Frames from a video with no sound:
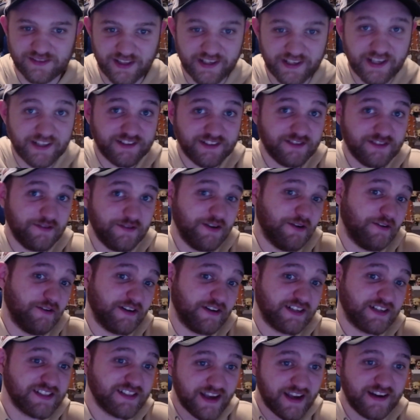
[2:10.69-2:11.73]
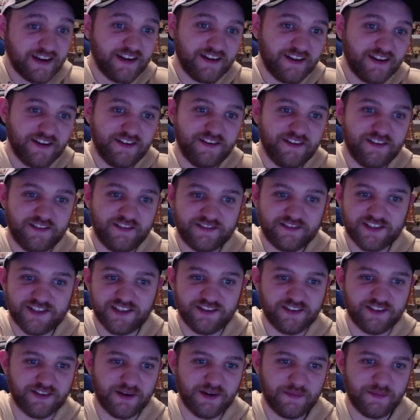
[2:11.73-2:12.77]
again, too, you're excited to
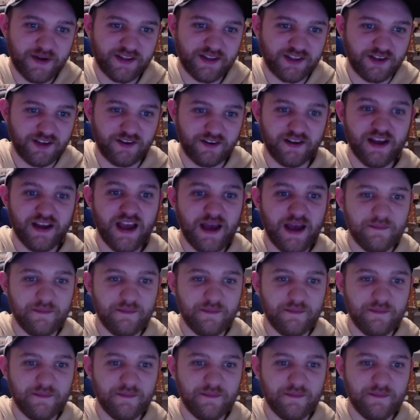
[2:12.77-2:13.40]
learn about their